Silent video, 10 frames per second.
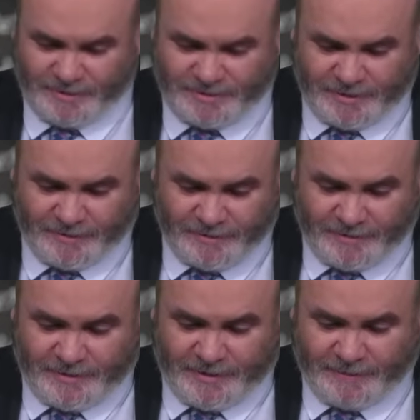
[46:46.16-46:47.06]
But
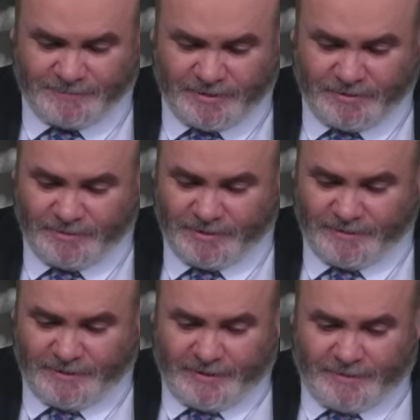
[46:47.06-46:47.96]
exactly. Uh, absolutely.
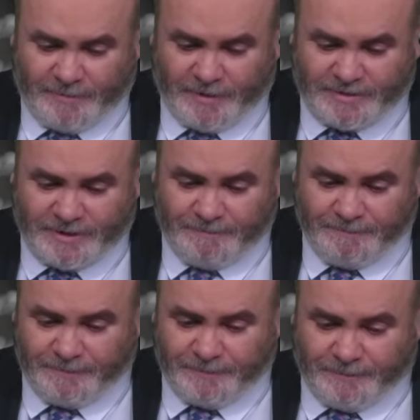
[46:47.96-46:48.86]
Yeah. But um,
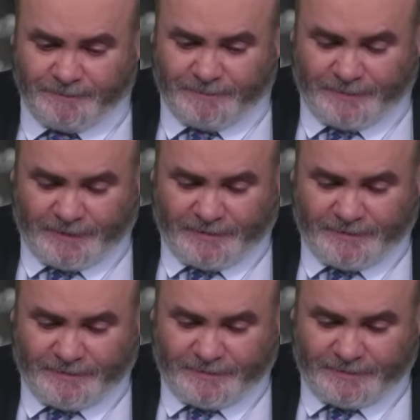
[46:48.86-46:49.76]

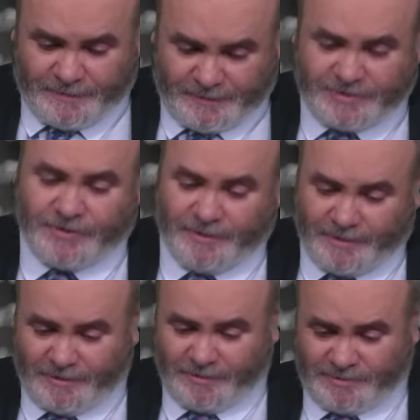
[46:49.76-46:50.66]
sorry,
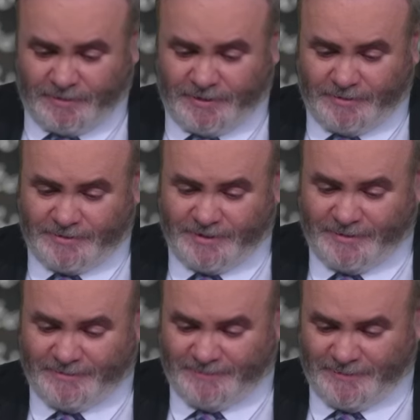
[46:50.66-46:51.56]
I'd lost my notes
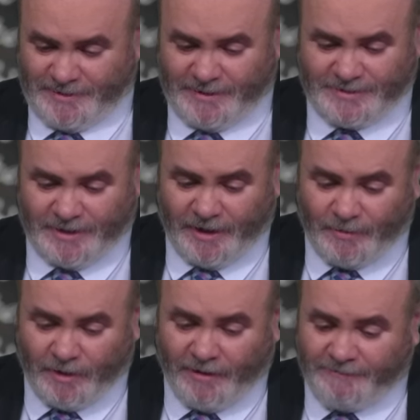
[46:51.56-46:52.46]
here. But yes, yeah. I
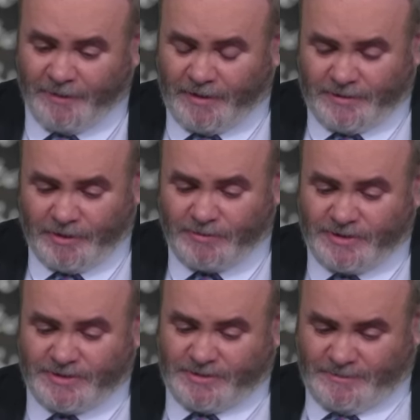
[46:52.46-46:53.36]
w I've
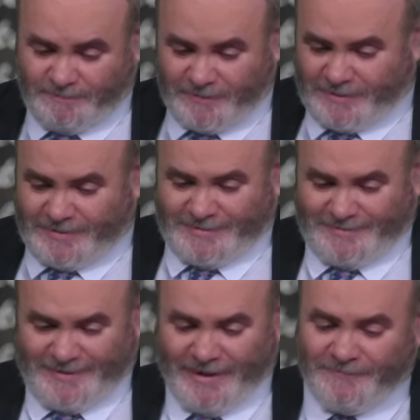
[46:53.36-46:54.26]
noticed that
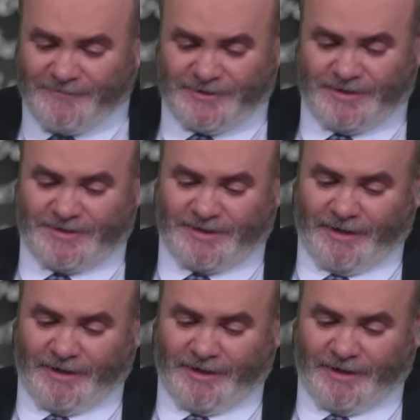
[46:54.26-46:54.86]
the emphasis